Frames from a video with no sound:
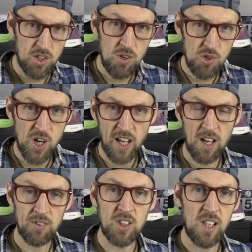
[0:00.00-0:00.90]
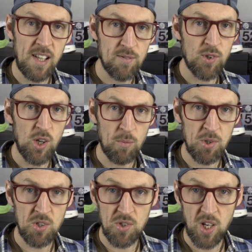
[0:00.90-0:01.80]
Do check out the delivery
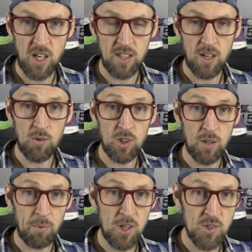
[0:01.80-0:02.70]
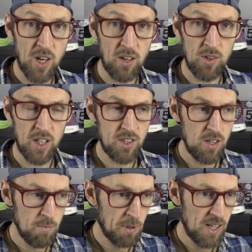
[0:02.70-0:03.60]
options here though on the pre-sale. I
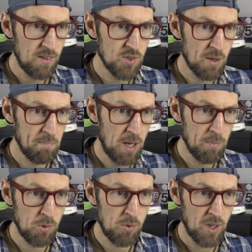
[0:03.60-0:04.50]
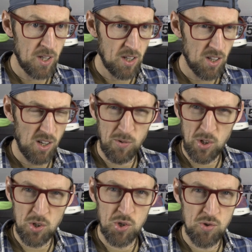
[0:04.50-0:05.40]
do believe some people over
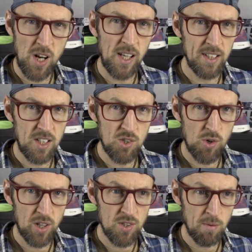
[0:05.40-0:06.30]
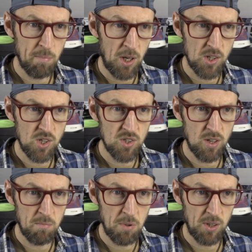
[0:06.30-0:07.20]
in Australia did try to purchase
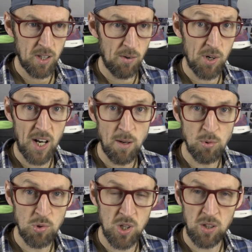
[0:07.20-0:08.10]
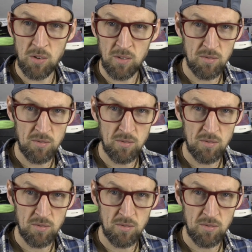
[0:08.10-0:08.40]
them, but they were unable to.